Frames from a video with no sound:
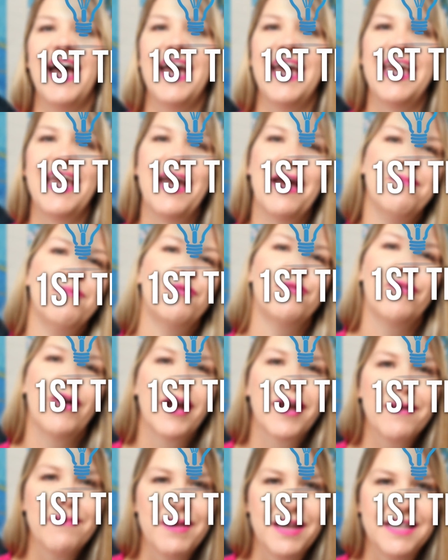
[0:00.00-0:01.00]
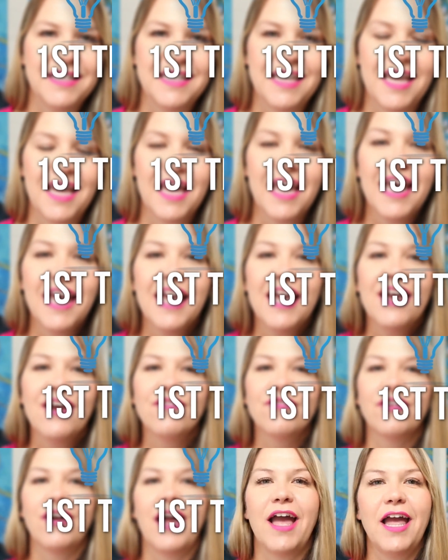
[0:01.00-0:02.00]
I am recommending
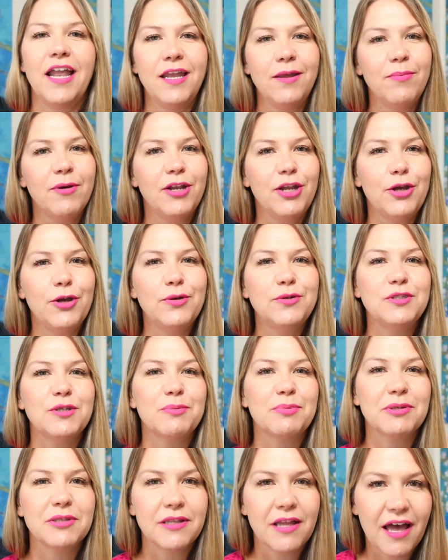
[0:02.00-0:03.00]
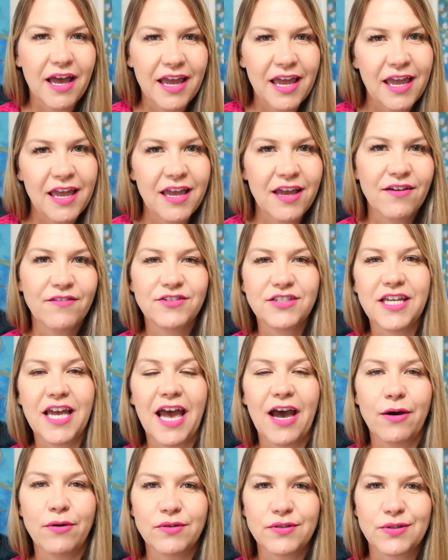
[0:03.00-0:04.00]
for anybody who's applying to
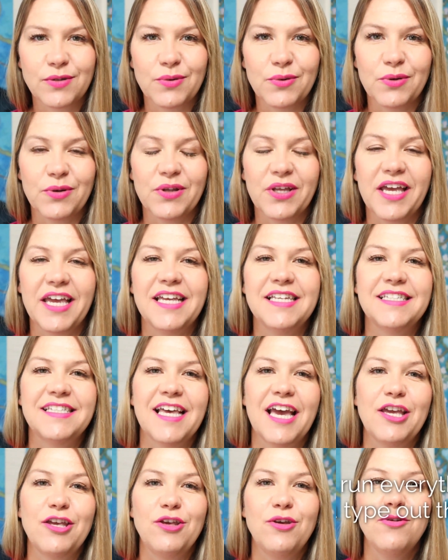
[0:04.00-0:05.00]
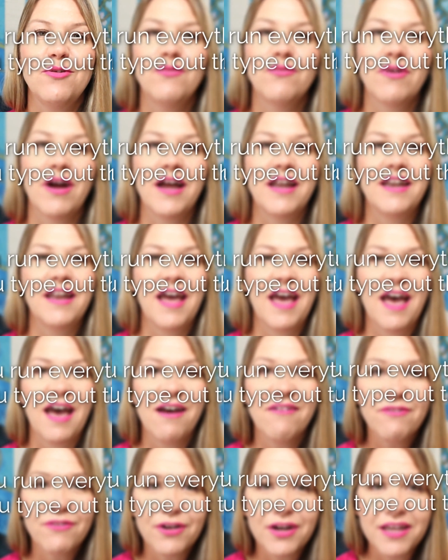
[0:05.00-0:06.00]
Outschool is that you run
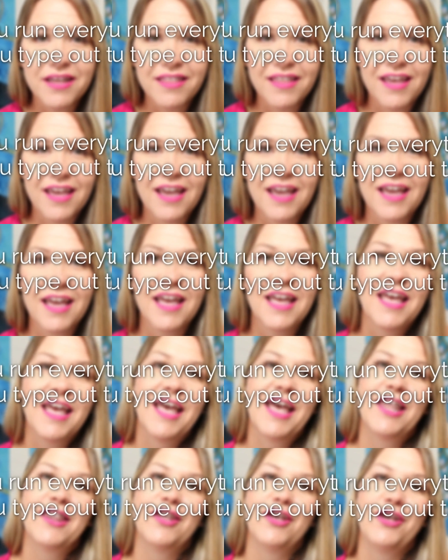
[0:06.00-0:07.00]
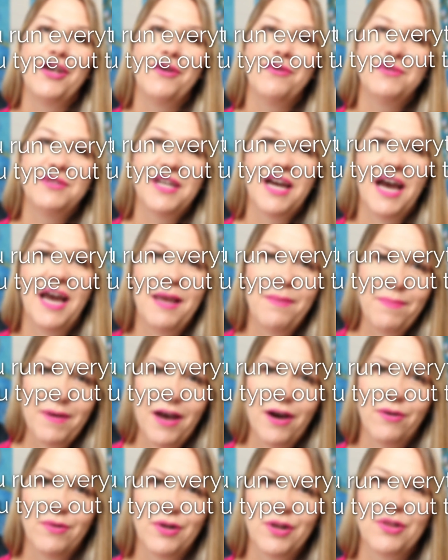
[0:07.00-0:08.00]
everything that you type
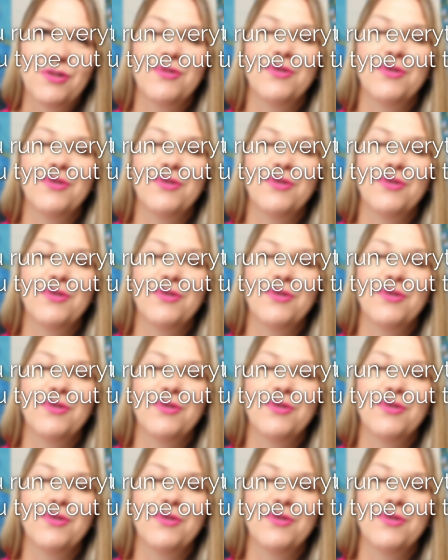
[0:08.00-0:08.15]
out